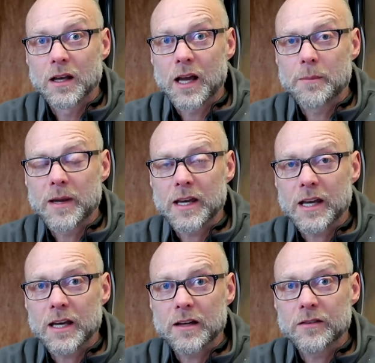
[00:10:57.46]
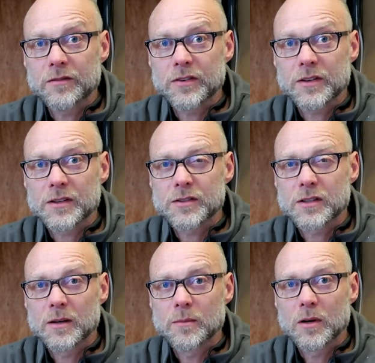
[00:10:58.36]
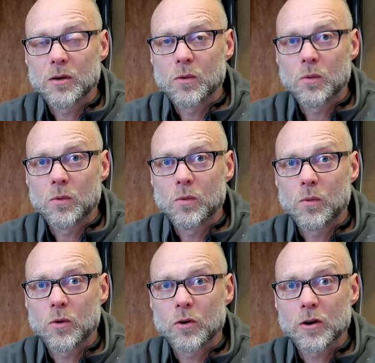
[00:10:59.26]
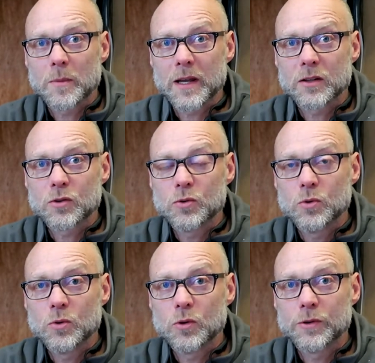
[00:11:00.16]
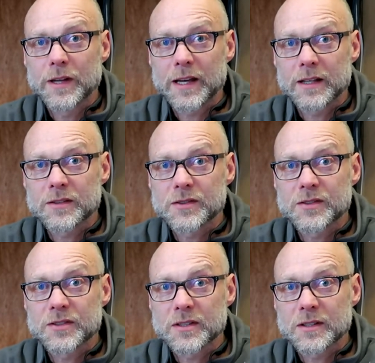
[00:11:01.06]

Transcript: I may have some warm and cool nights